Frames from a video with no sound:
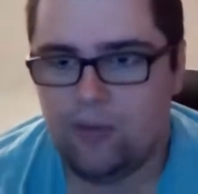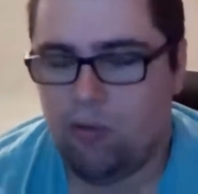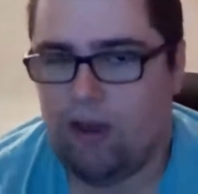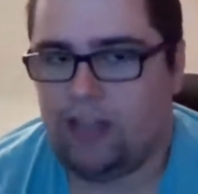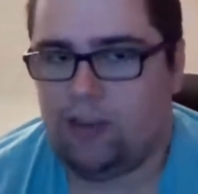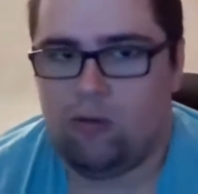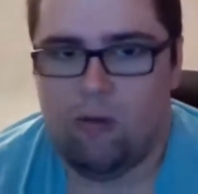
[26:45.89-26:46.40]
The
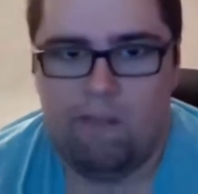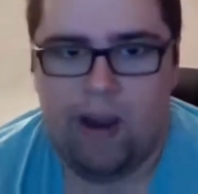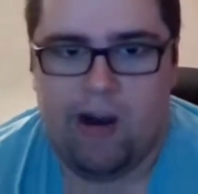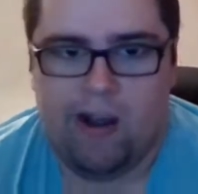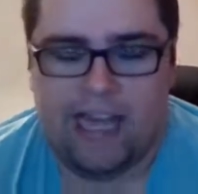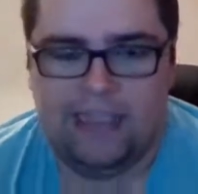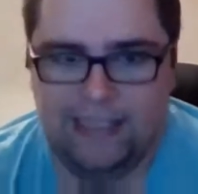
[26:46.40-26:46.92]
way to
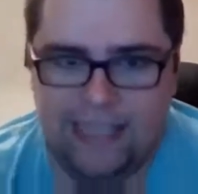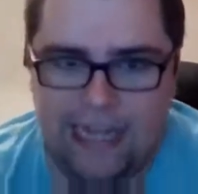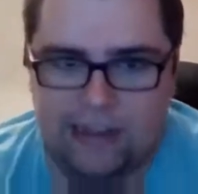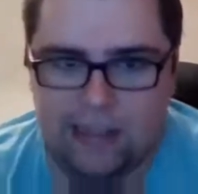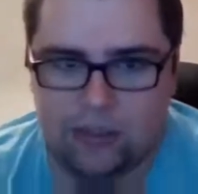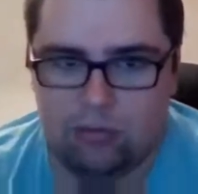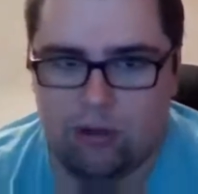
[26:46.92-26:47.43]
compare against
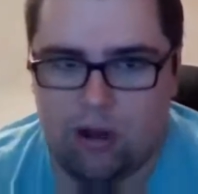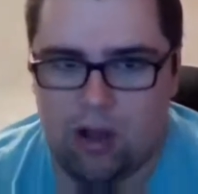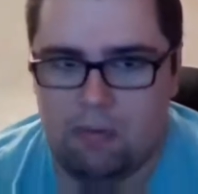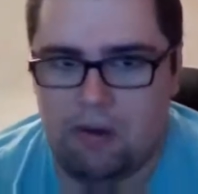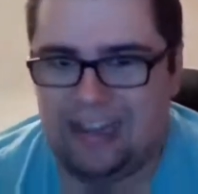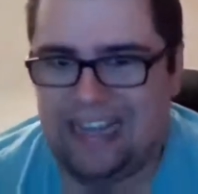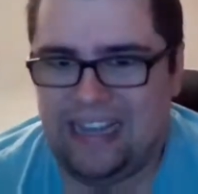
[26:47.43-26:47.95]
that is to
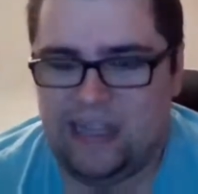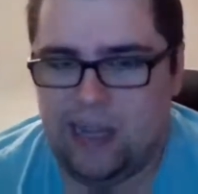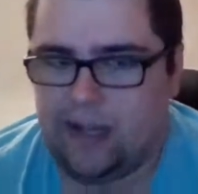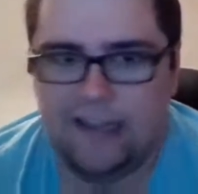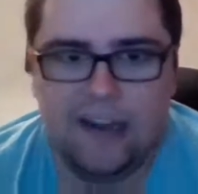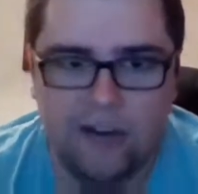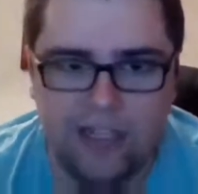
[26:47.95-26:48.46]
talk about like they
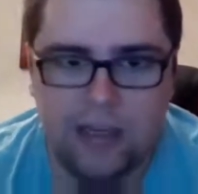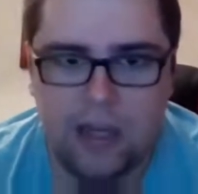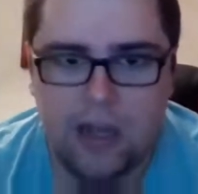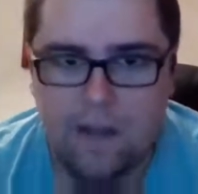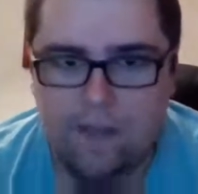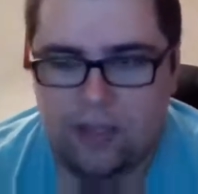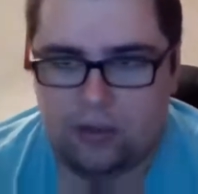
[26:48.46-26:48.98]
clearly,
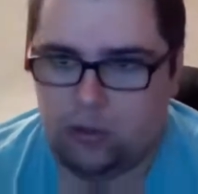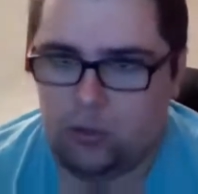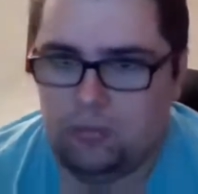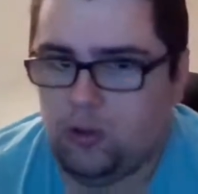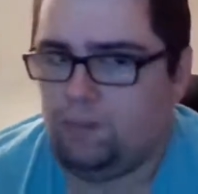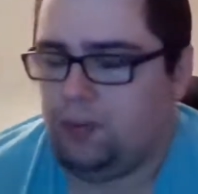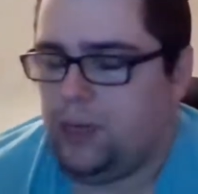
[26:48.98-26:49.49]
the,
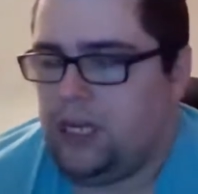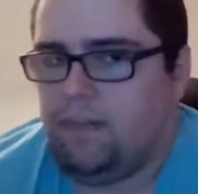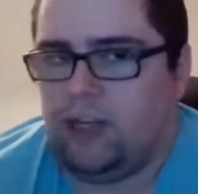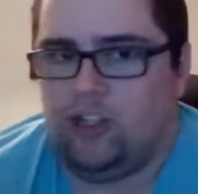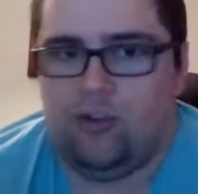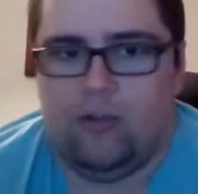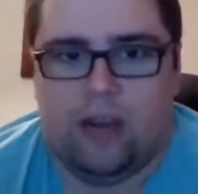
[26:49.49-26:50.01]
to, to pretty
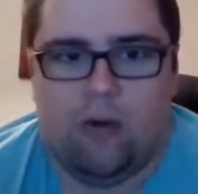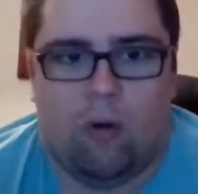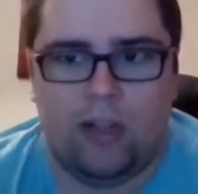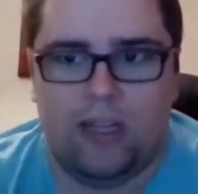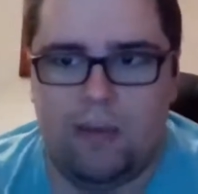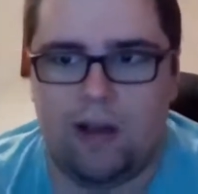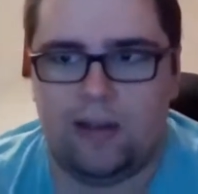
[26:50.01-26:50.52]
much you can
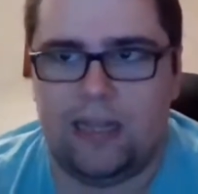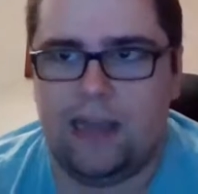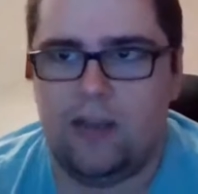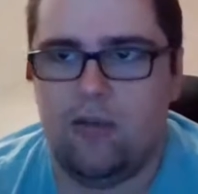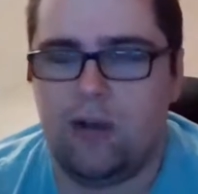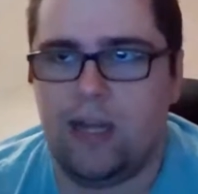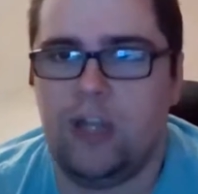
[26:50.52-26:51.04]
call them out.
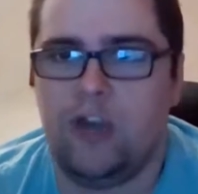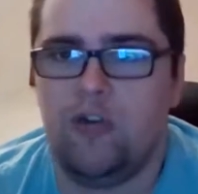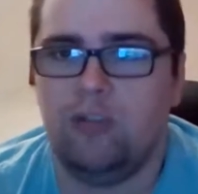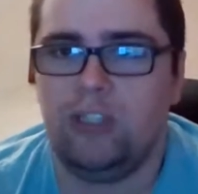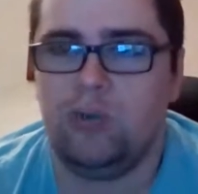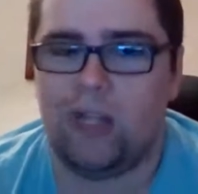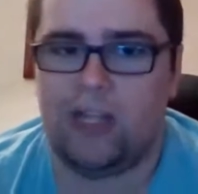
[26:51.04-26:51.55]
Like you can
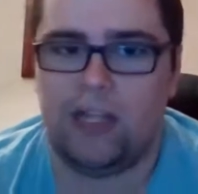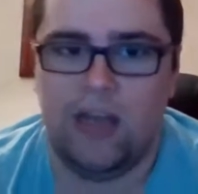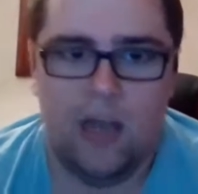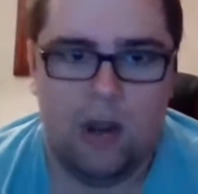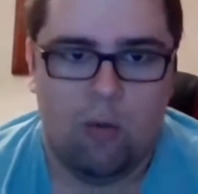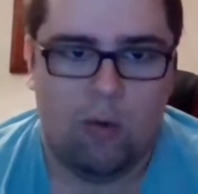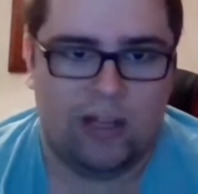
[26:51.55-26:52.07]
use what
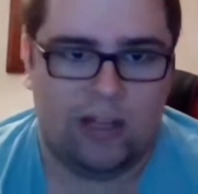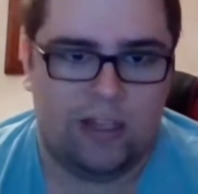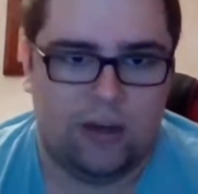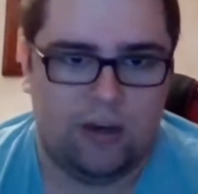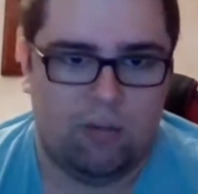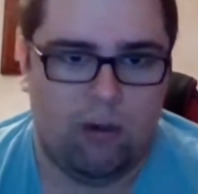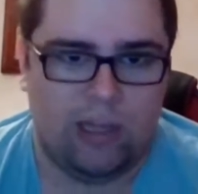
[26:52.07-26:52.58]
what
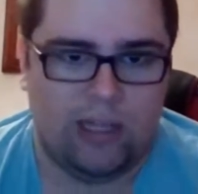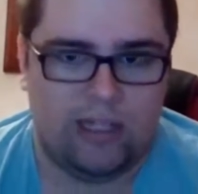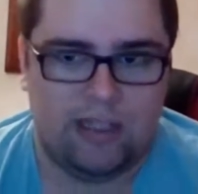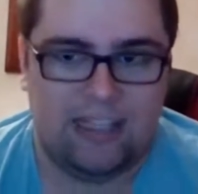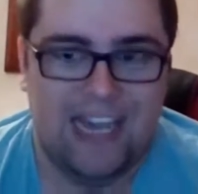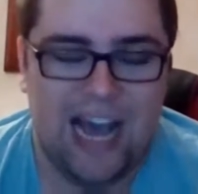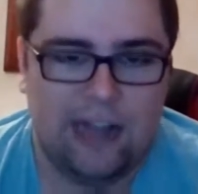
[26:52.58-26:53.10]
uh, what
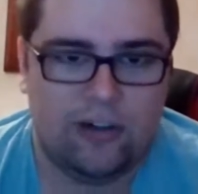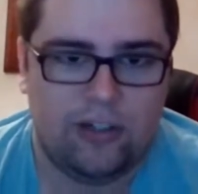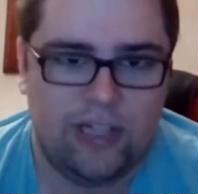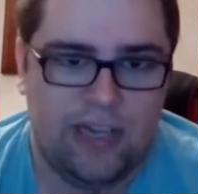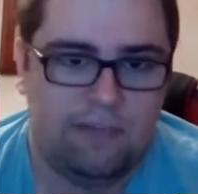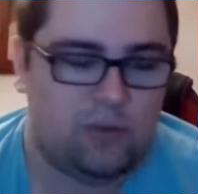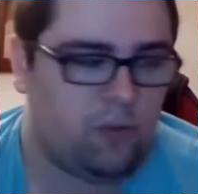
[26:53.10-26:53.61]
the other
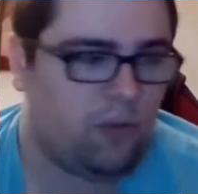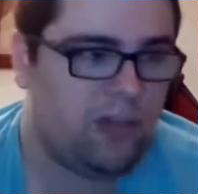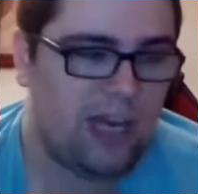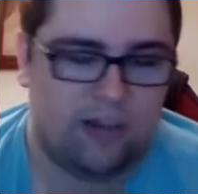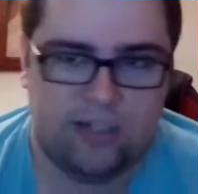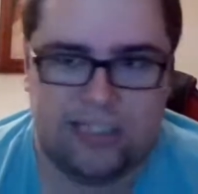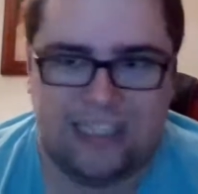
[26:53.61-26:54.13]
teams from
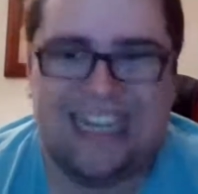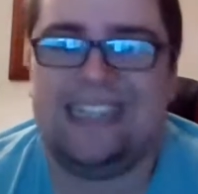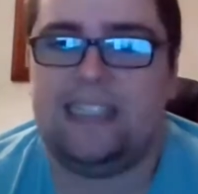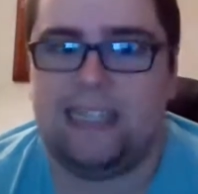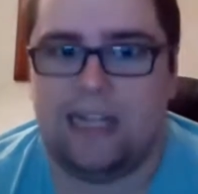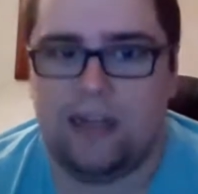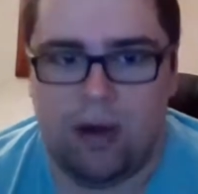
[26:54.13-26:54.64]
the other
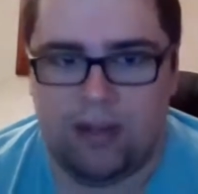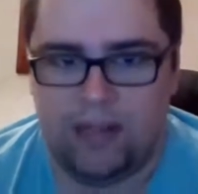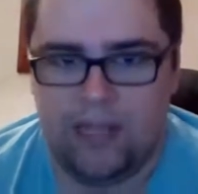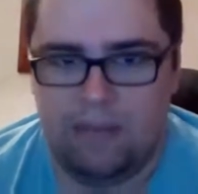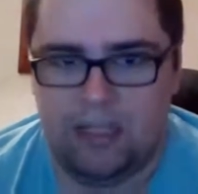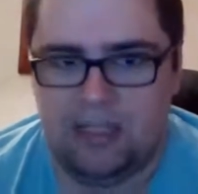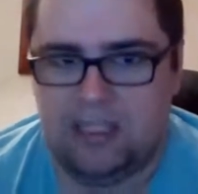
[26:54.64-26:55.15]
side said about
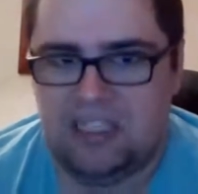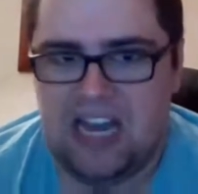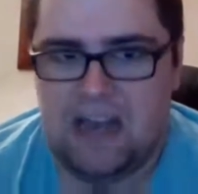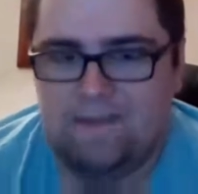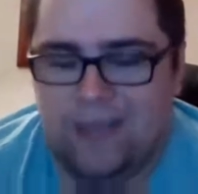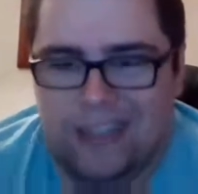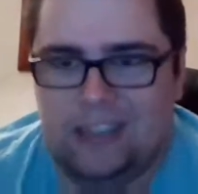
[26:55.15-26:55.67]
them and
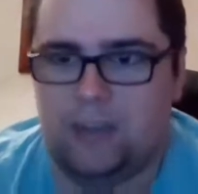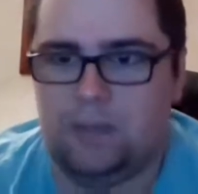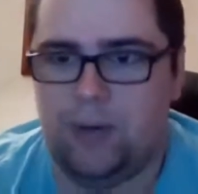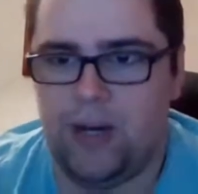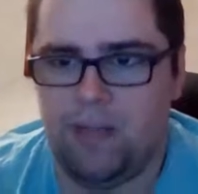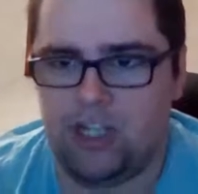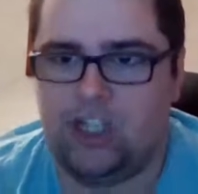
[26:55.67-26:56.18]
say this is
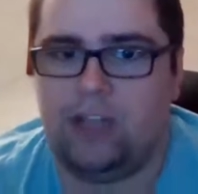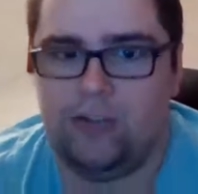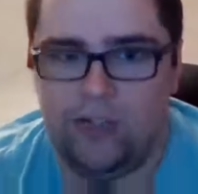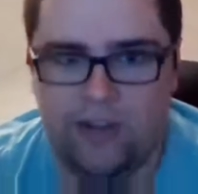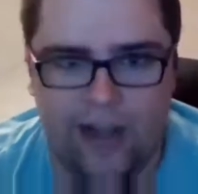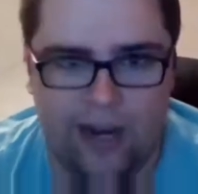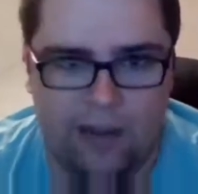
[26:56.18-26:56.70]
pretty much
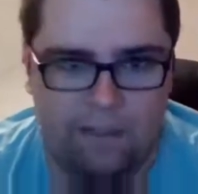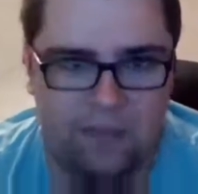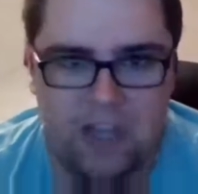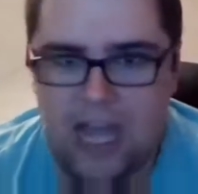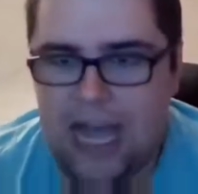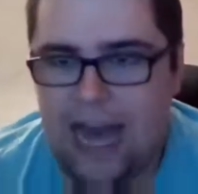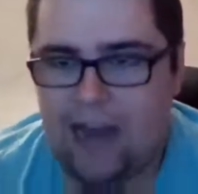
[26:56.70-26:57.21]
underdeveloped.
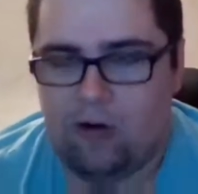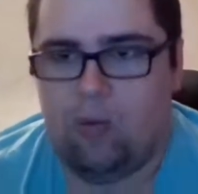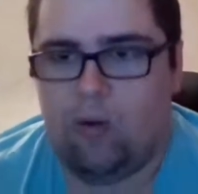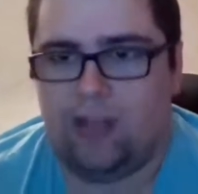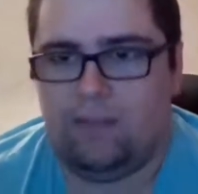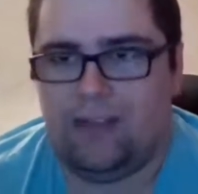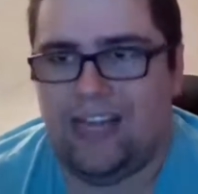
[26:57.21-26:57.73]
I don't know
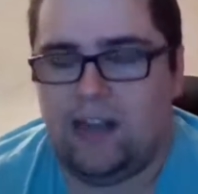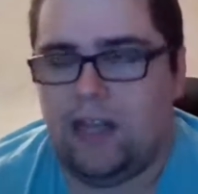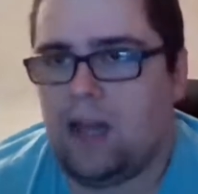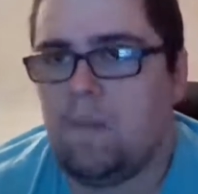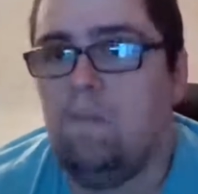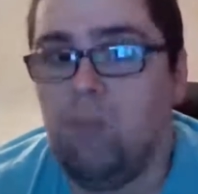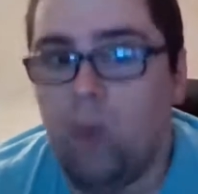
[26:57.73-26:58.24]
what like
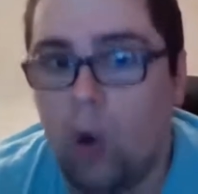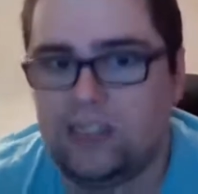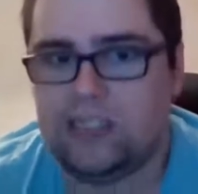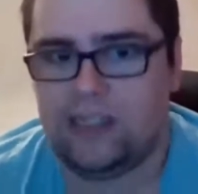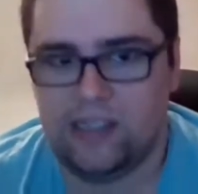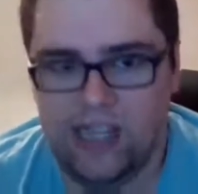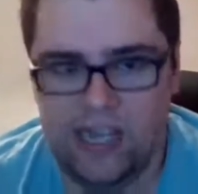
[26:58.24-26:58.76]
like
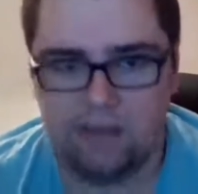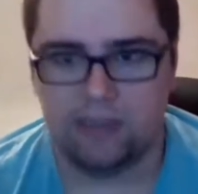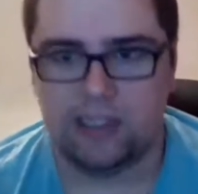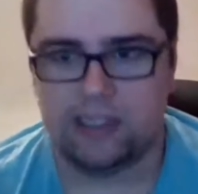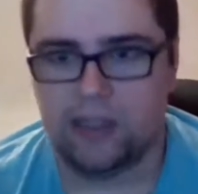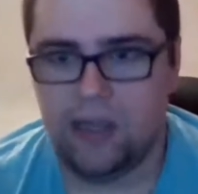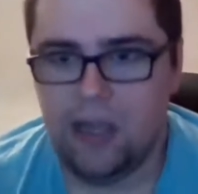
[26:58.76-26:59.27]
most
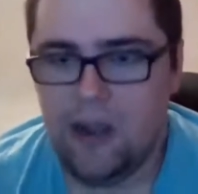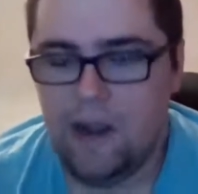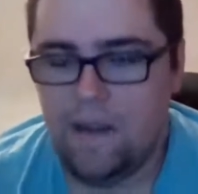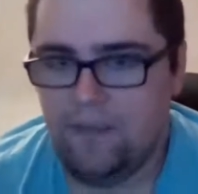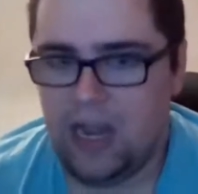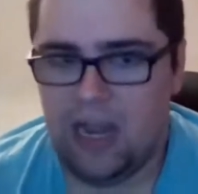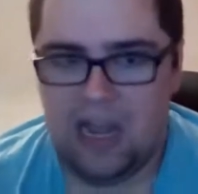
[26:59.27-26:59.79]
teams
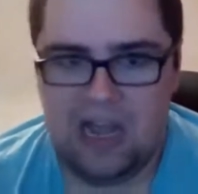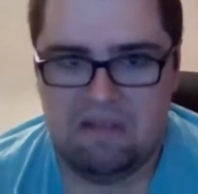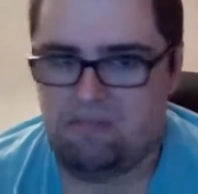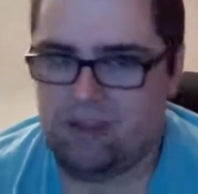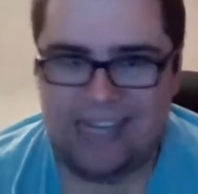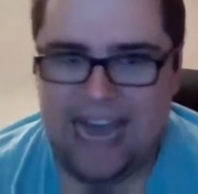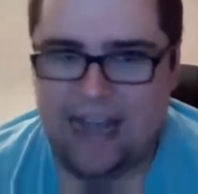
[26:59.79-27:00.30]
uh,
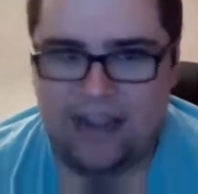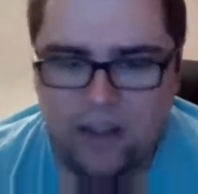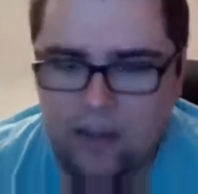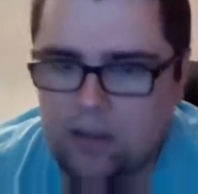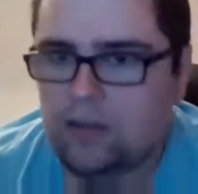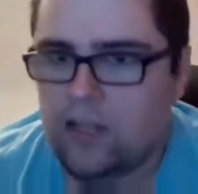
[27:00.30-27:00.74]
can't